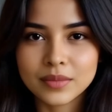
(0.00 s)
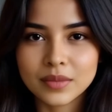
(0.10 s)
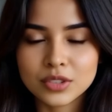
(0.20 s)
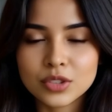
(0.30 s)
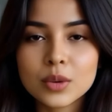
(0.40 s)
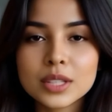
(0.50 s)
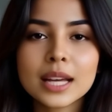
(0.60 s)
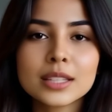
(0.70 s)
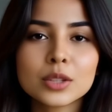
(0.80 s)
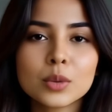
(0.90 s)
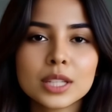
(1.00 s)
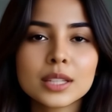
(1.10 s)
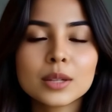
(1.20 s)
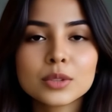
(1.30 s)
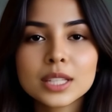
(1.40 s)
So let's
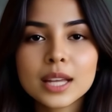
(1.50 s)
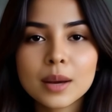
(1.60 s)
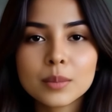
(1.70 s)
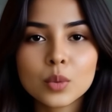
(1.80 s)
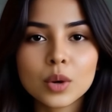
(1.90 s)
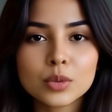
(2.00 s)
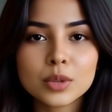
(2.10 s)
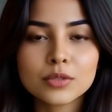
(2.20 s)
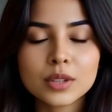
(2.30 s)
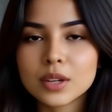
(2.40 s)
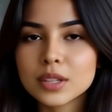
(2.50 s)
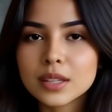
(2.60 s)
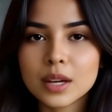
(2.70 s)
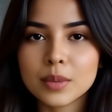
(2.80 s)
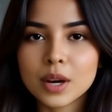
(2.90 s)
quickly recap what we've learned
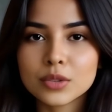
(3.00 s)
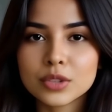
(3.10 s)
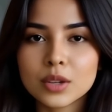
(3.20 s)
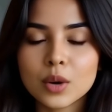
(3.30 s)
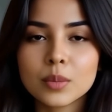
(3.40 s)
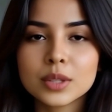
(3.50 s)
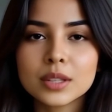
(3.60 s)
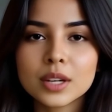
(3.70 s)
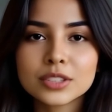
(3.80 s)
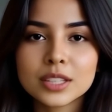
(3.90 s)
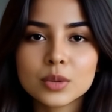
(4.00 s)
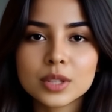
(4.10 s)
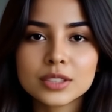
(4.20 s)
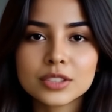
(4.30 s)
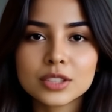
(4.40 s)
about the common
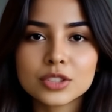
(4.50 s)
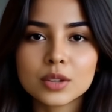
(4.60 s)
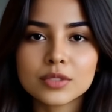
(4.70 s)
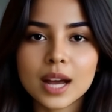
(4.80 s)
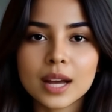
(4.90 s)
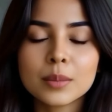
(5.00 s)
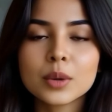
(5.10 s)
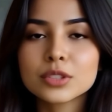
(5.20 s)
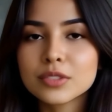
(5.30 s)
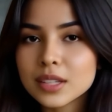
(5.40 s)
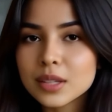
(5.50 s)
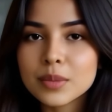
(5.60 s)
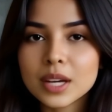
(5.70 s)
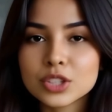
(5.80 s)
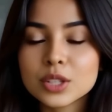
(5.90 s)
consequences of atmospheric
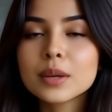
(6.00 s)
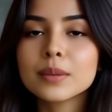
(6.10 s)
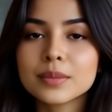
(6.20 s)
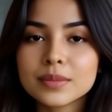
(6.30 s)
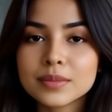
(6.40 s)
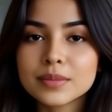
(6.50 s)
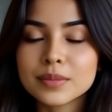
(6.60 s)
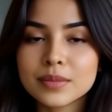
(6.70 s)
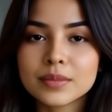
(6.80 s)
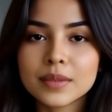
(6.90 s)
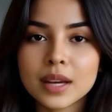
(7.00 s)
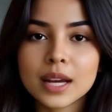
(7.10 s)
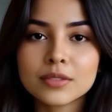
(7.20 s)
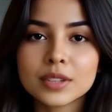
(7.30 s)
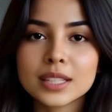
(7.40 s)
pressure.
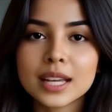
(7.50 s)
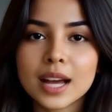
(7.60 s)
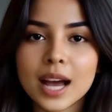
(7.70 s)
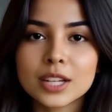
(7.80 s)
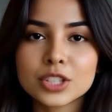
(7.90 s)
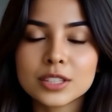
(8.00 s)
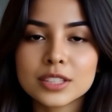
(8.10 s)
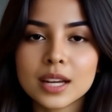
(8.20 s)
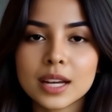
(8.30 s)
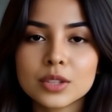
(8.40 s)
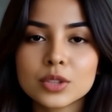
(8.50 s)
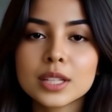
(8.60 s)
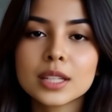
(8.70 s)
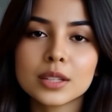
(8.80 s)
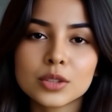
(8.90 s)
Everyday actions like
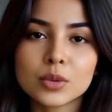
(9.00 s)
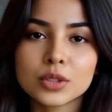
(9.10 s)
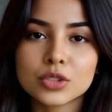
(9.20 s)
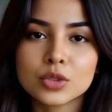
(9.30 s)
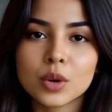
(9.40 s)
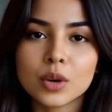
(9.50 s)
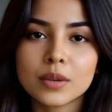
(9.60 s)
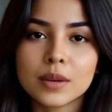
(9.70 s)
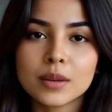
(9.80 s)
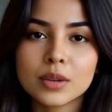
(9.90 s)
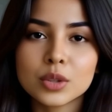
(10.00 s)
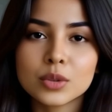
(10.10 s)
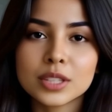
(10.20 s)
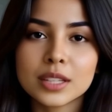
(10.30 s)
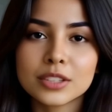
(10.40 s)
drinking through a straw,
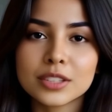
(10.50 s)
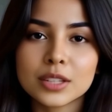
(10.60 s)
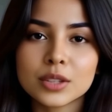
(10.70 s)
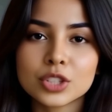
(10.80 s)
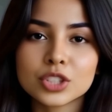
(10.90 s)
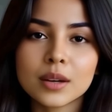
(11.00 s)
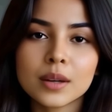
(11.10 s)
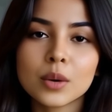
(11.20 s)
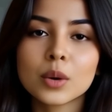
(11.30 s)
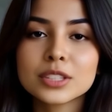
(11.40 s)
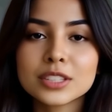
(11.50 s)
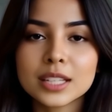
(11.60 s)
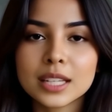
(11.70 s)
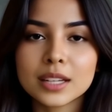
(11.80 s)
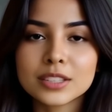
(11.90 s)
using a syringe, or
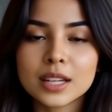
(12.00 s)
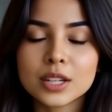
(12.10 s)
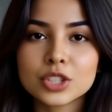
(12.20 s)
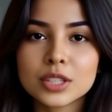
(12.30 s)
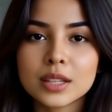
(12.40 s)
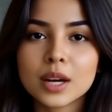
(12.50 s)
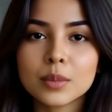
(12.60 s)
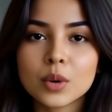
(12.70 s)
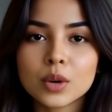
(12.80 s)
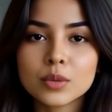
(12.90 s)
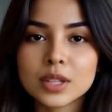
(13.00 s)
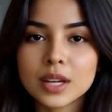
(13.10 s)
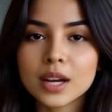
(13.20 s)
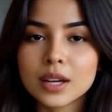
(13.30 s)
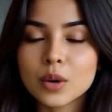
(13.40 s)
sticking a suction cup all
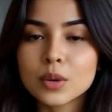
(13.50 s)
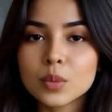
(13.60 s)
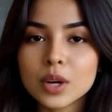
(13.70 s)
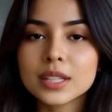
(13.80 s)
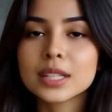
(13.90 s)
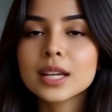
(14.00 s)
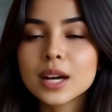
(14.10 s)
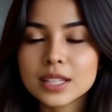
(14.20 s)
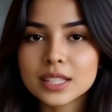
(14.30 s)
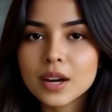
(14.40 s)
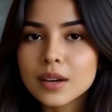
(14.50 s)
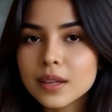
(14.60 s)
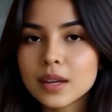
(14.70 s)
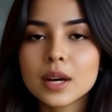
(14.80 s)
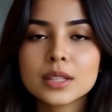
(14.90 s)
rely on one key idea:
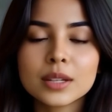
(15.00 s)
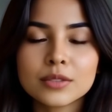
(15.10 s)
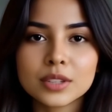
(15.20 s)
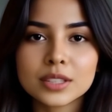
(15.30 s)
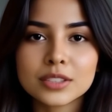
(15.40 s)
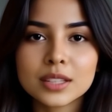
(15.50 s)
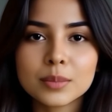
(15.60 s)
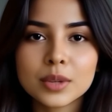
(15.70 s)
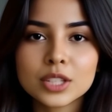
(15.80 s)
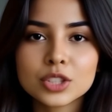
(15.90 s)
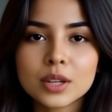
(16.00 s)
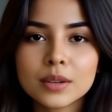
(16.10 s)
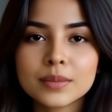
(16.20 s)
a difference in pressure.